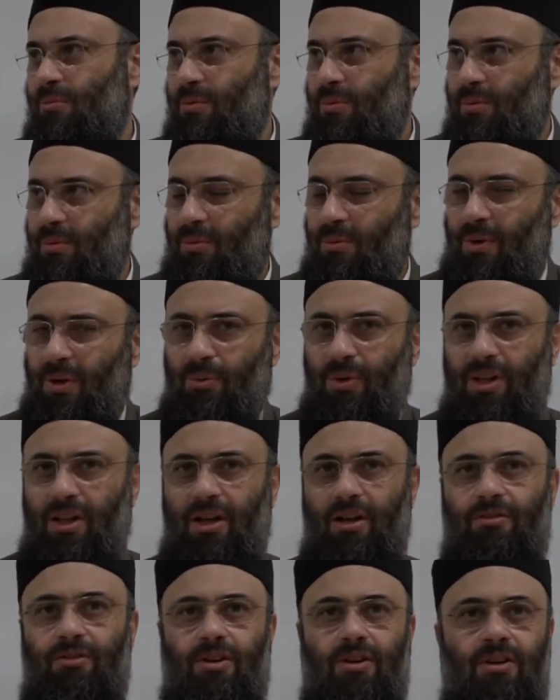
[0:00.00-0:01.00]

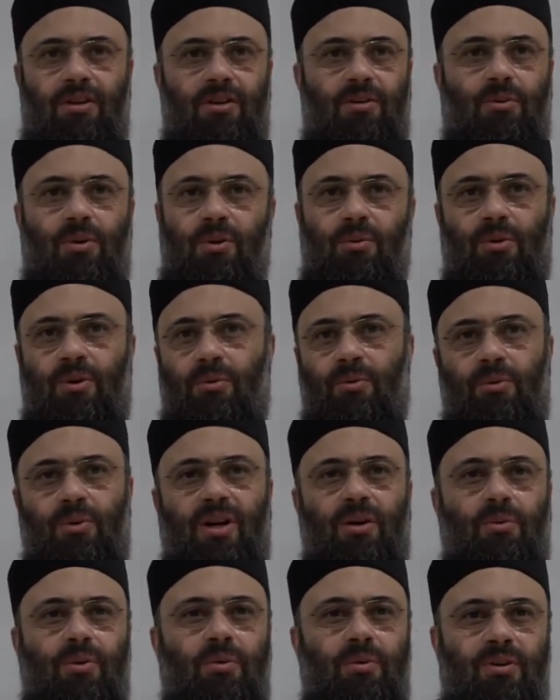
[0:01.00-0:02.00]

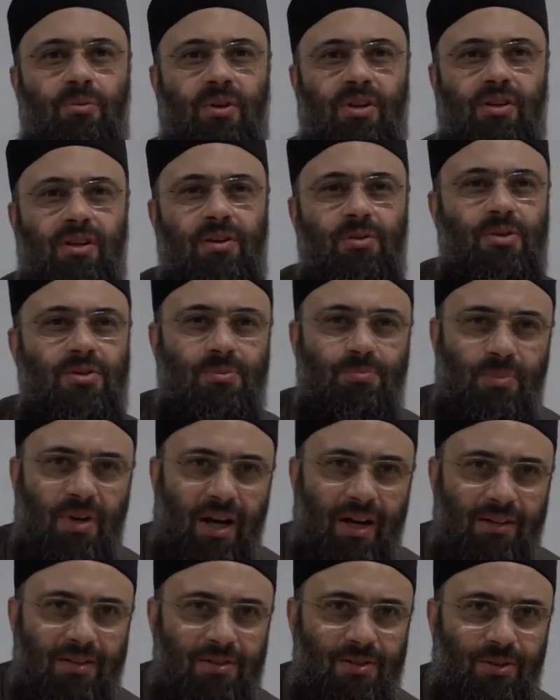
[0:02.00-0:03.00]
Whether he was
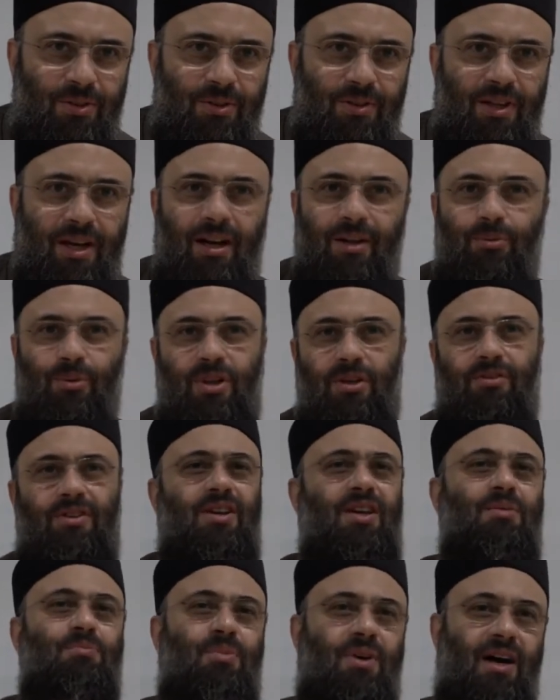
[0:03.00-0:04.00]
practicing or not,
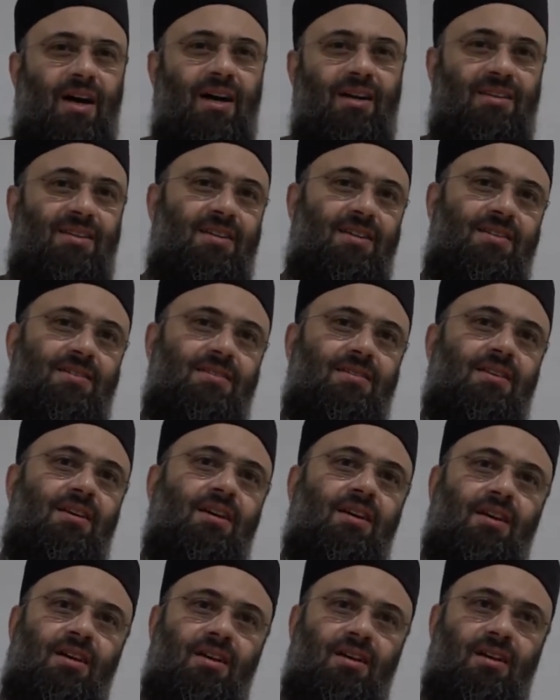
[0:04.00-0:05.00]
whatever he practiced,
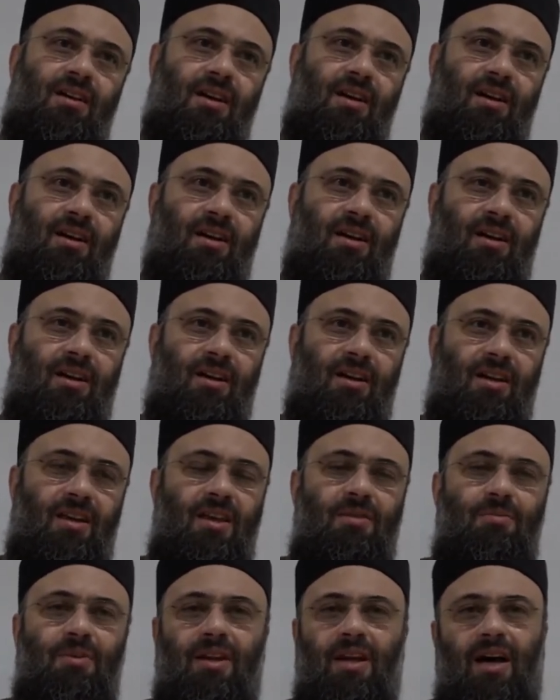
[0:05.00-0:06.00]

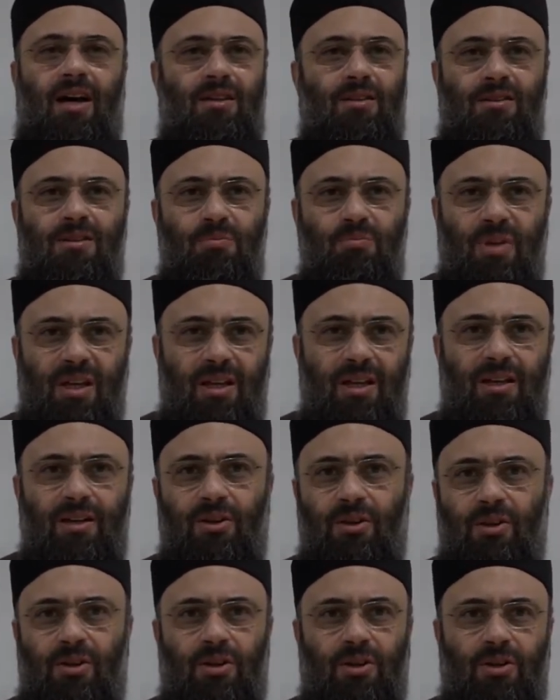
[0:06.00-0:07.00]
he may not be
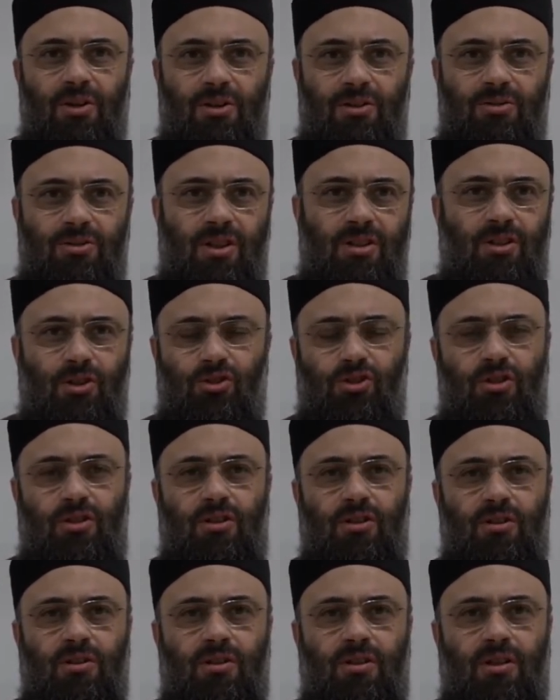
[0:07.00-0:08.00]
your
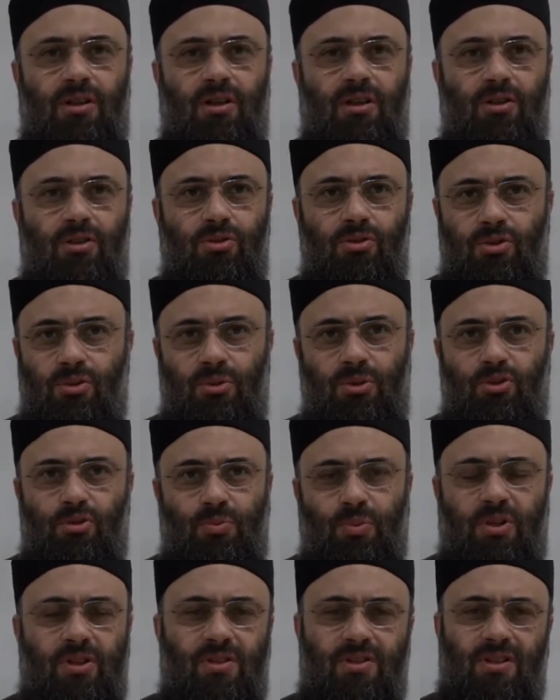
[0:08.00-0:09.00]
traditional
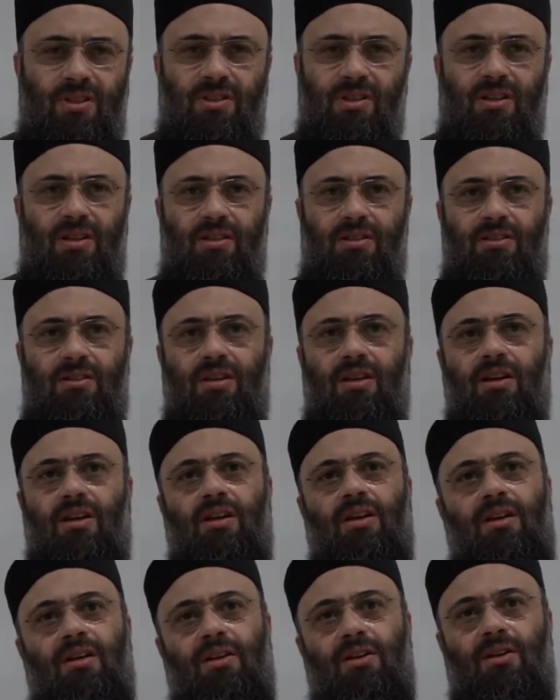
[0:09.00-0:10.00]
Jewish person that
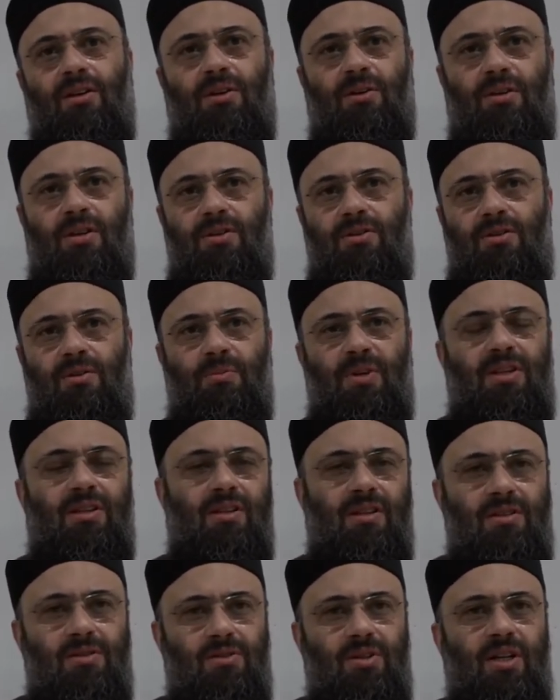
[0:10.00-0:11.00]
you meet
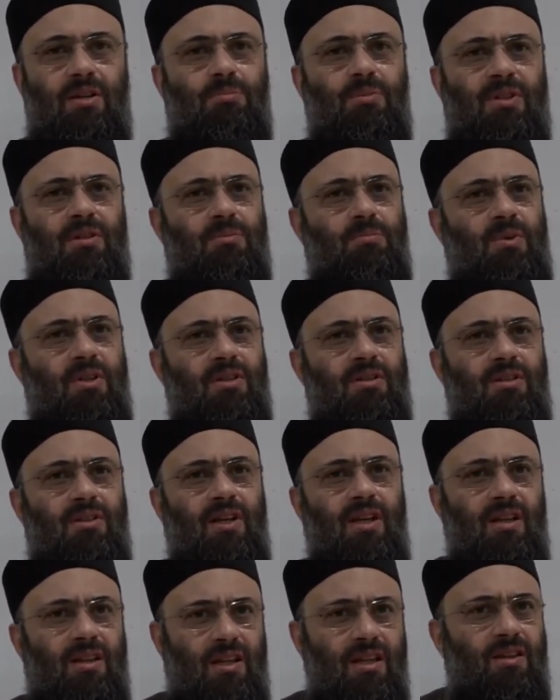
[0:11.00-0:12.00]
in the street, but
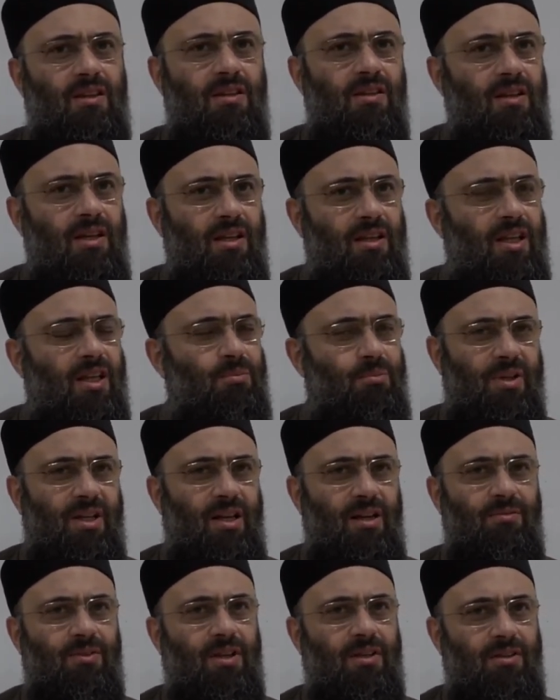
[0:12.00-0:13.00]
he did
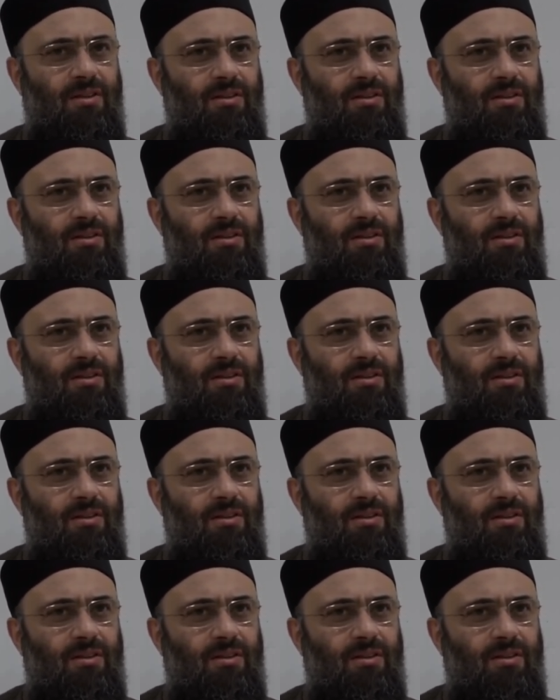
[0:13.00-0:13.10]
believe that